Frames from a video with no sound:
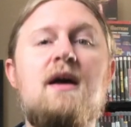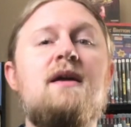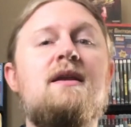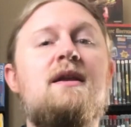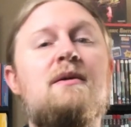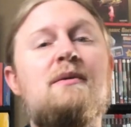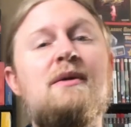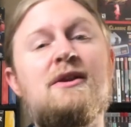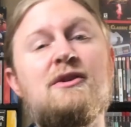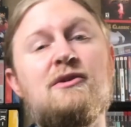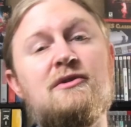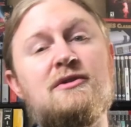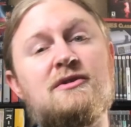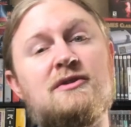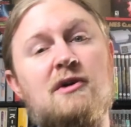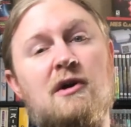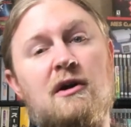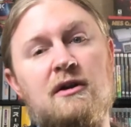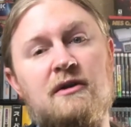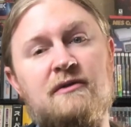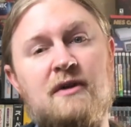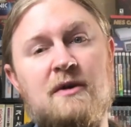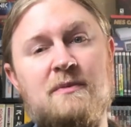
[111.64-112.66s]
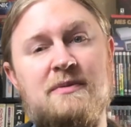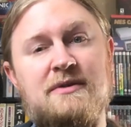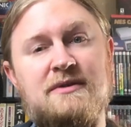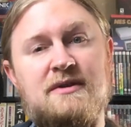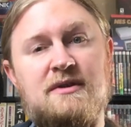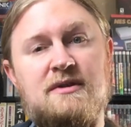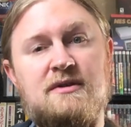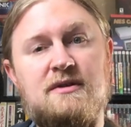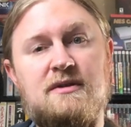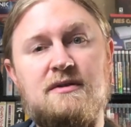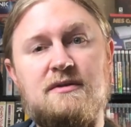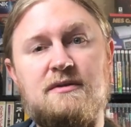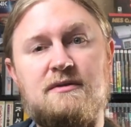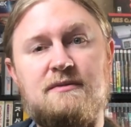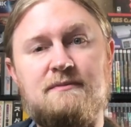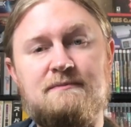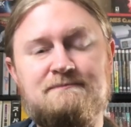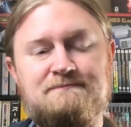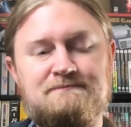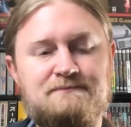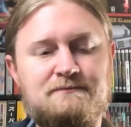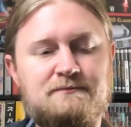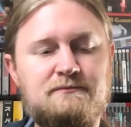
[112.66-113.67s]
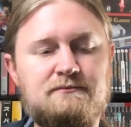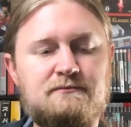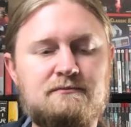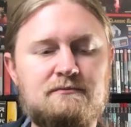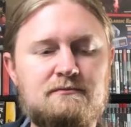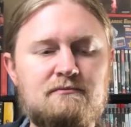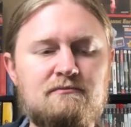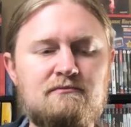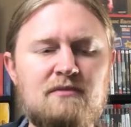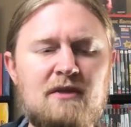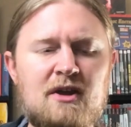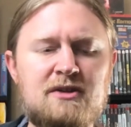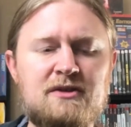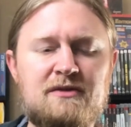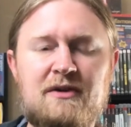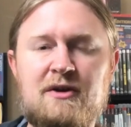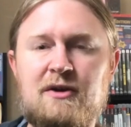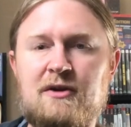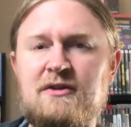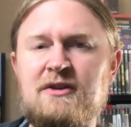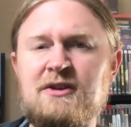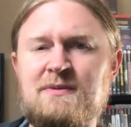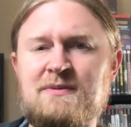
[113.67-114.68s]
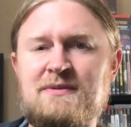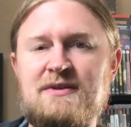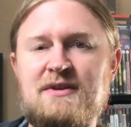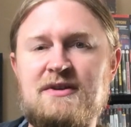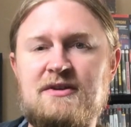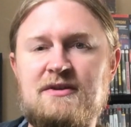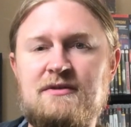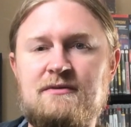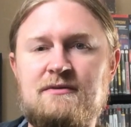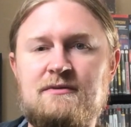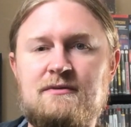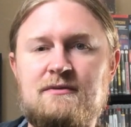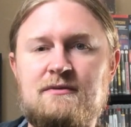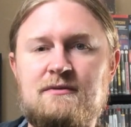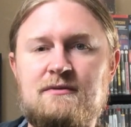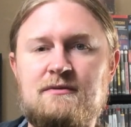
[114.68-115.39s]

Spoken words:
Now we can do this to all of our positions. So if I go to this position,